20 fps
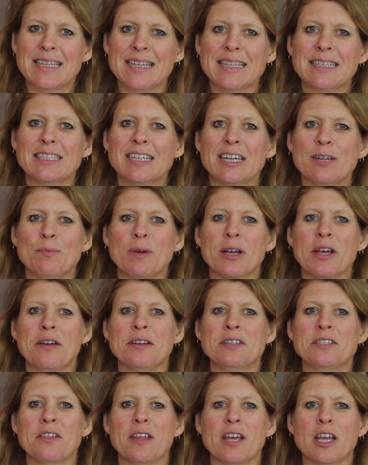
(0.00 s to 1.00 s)
This time we're
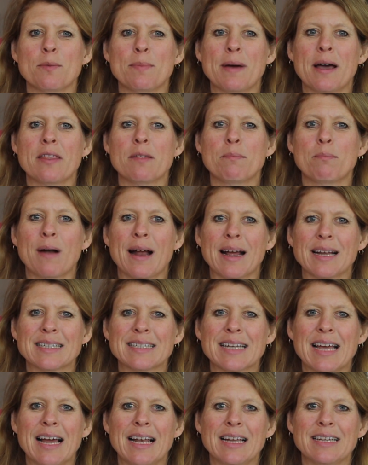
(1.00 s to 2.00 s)
going to think about the
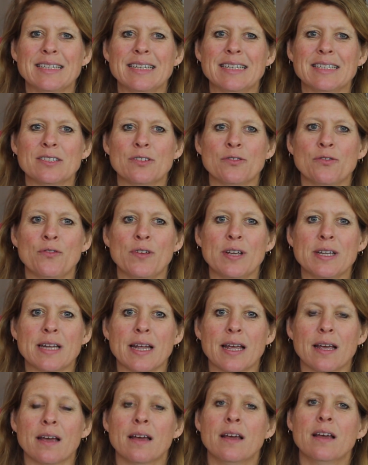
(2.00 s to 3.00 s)
practicalities of
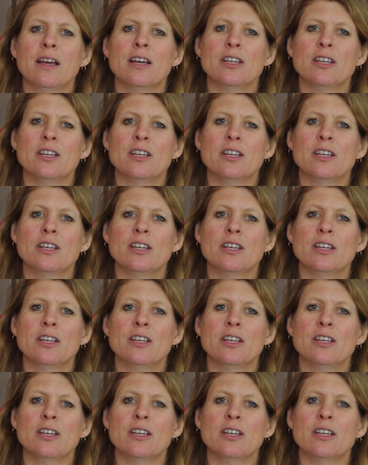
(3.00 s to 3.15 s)
feeding.